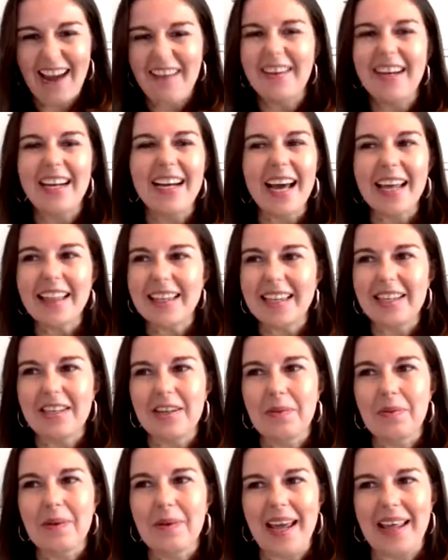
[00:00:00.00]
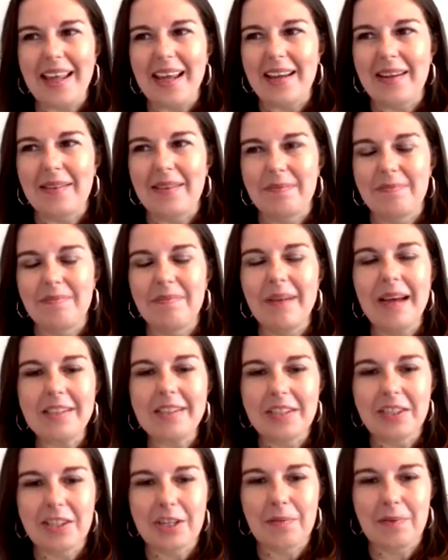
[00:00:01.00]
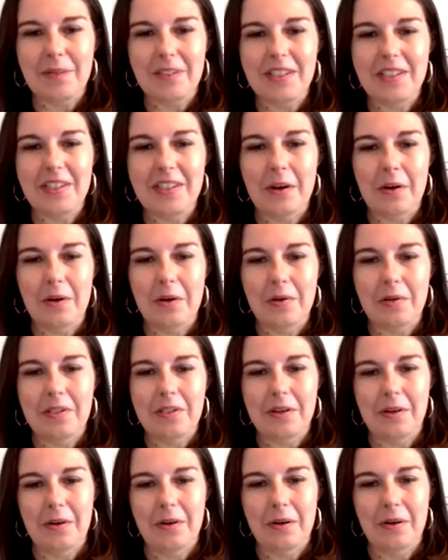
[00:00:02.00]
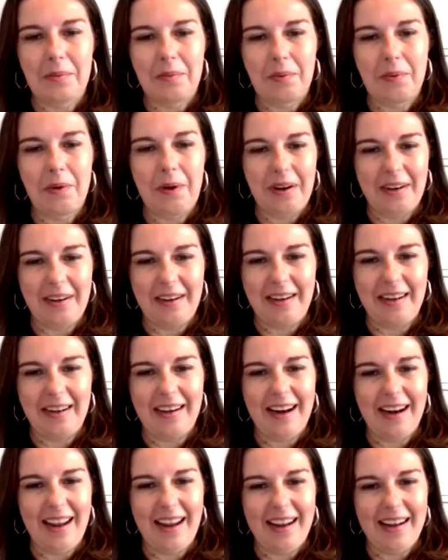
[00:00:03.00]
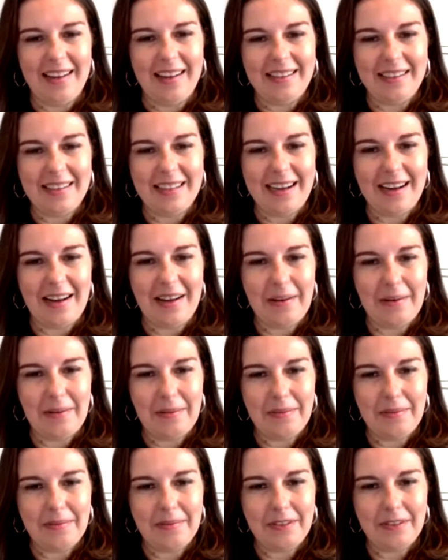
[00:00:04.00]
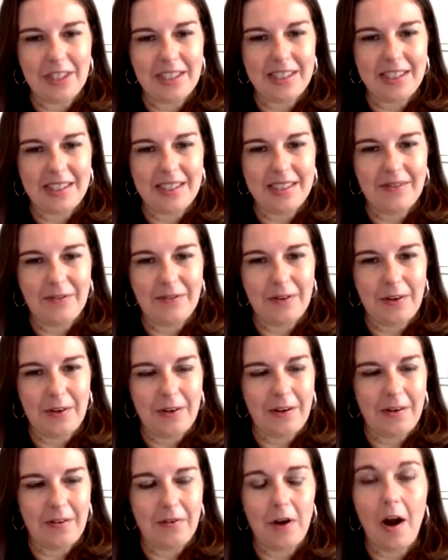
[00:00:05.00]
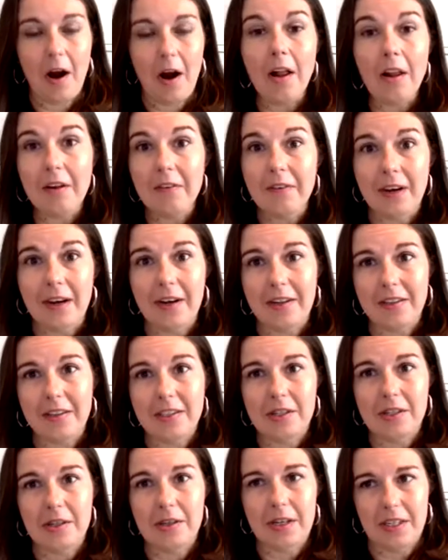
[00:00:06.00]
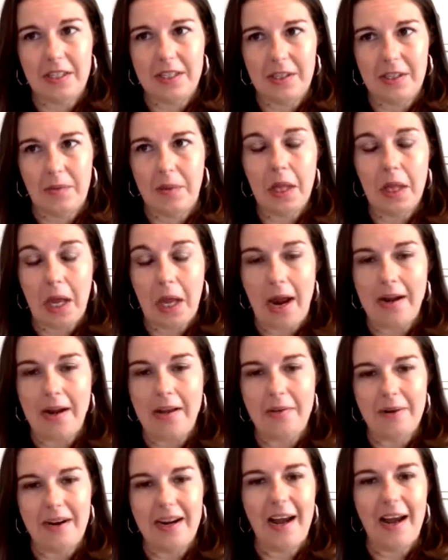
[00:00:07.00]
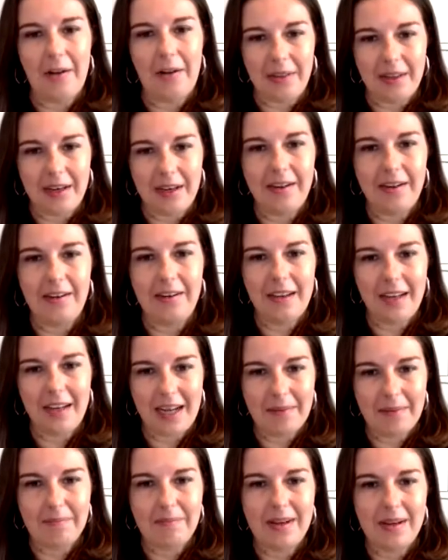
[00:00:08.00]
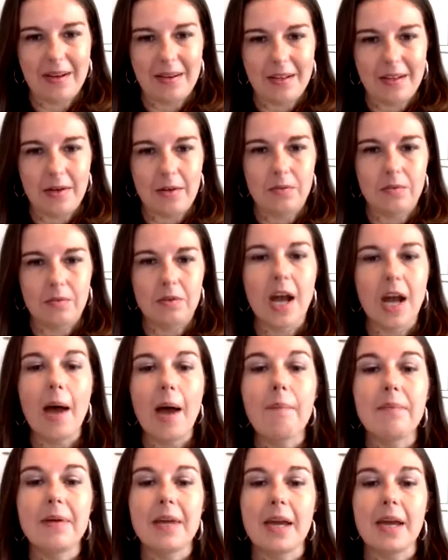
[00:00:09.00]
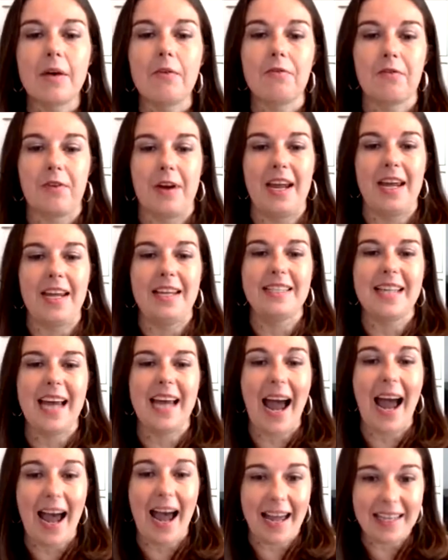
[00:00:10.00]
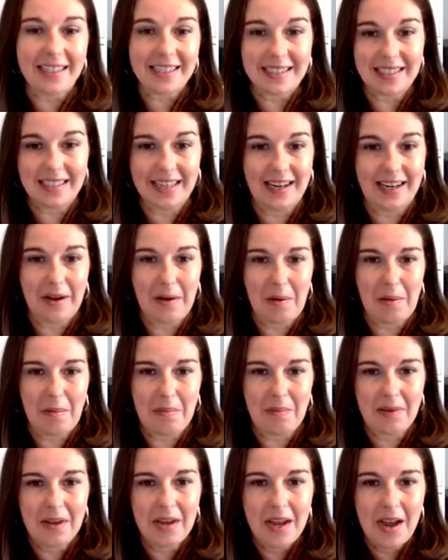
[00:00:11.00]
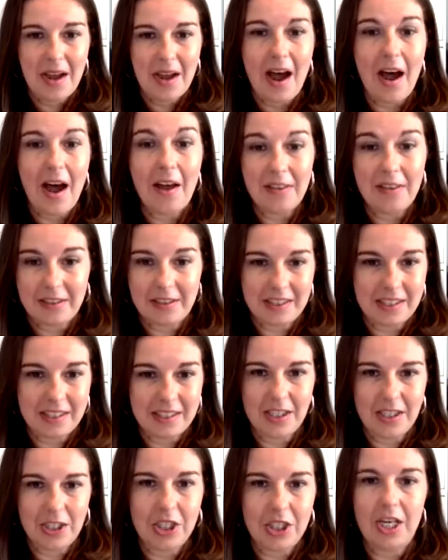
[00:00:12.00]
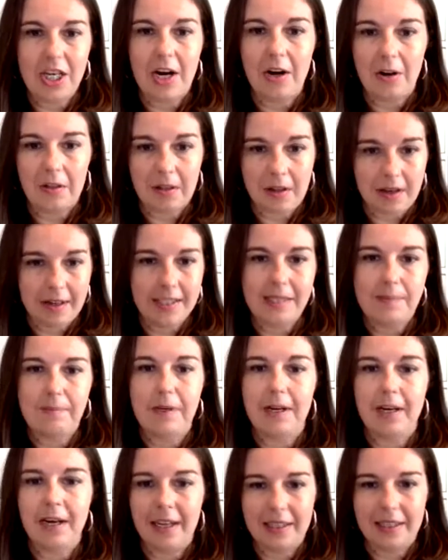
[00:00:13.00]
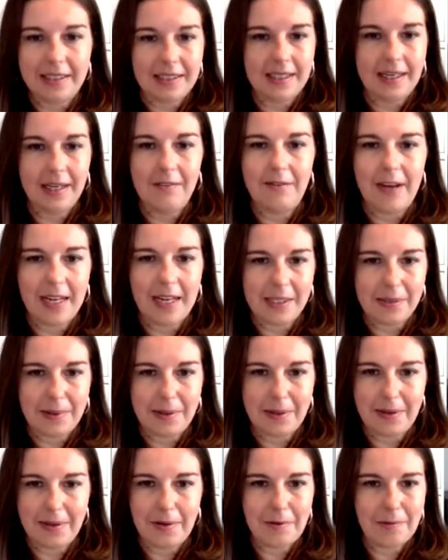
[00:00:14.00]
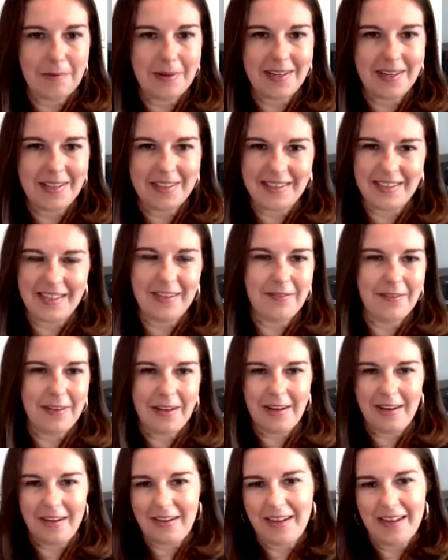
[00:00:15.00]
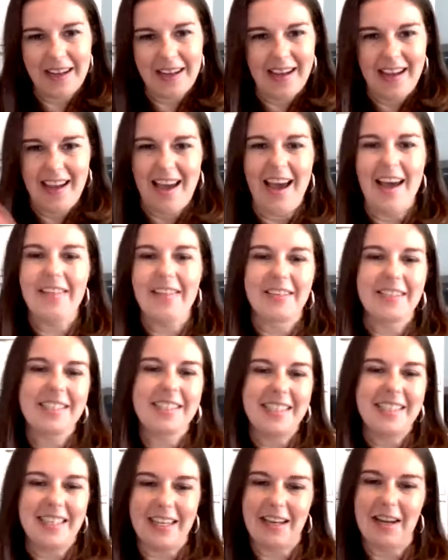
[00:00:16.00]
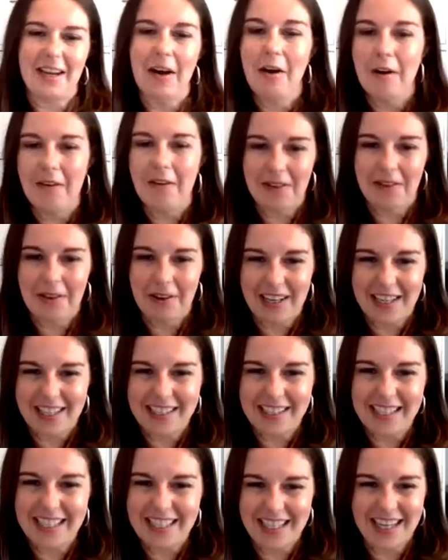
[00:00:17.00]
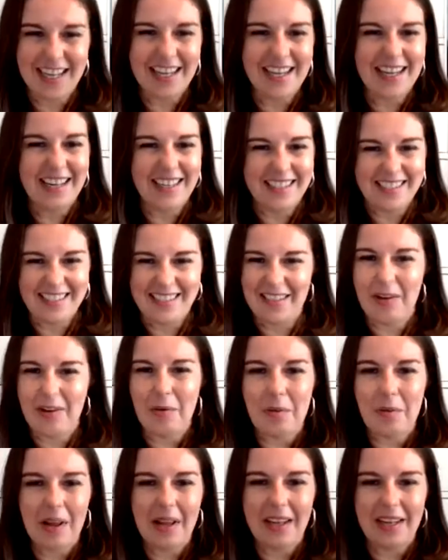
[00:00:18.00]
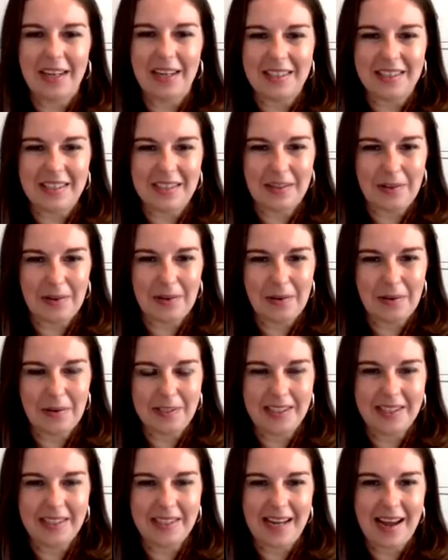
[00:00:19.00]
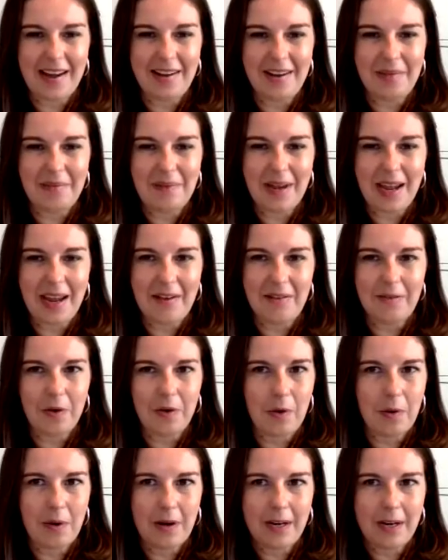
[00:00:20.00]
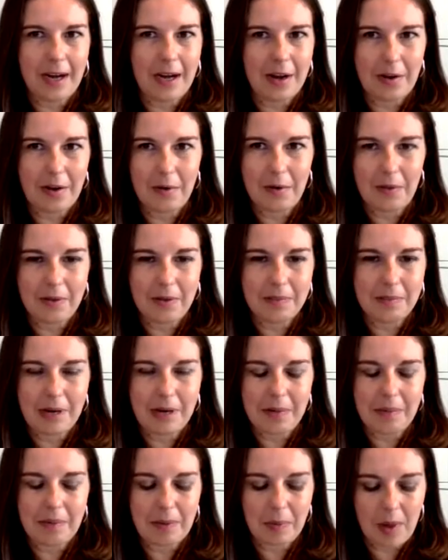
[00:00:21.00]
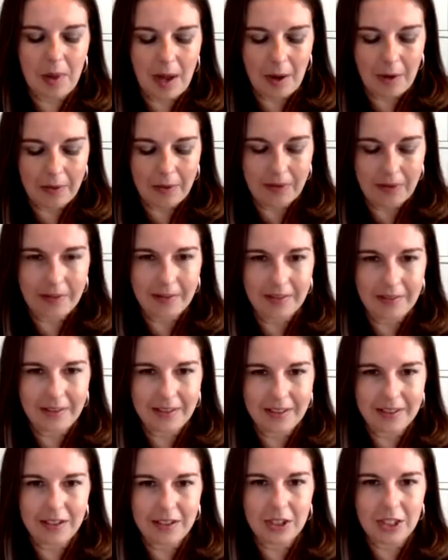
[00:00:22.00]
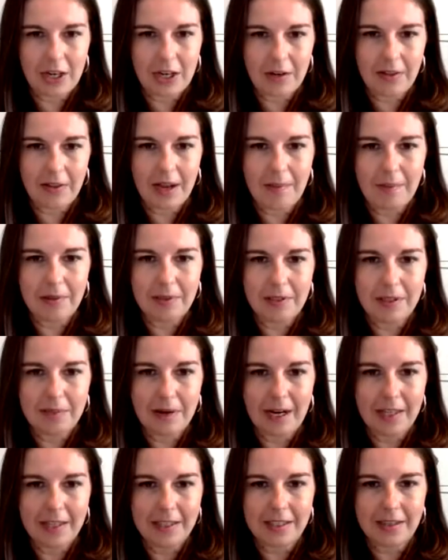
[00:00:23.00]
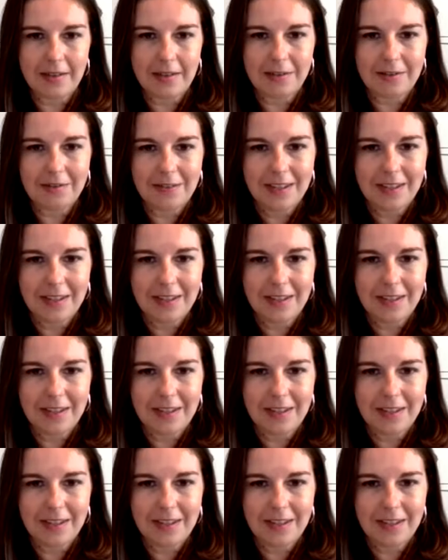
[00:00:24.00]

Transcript: I mean, I think you're right. Uh, mentorship is so so important, and um, just for for all of our students or really anyone out there, like you know, not being afraid to ask um, others to share their experience and advice with you because even Heather, CEO of an organization and is still willing to sit down and pay it forward. And I know there's many people out there that share that perspective.